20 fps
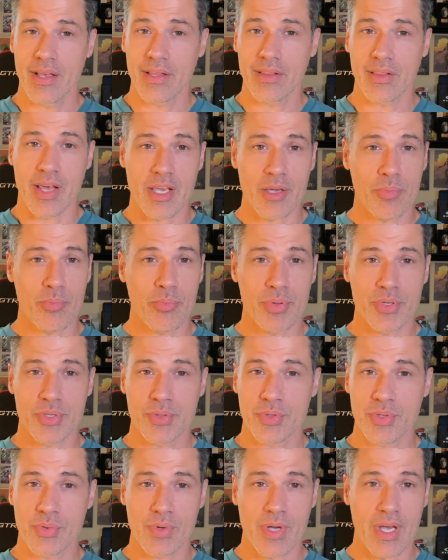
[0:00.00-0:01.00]

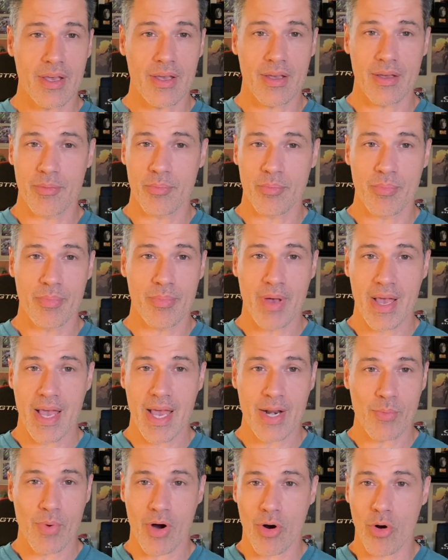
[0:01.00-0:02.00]
anywhere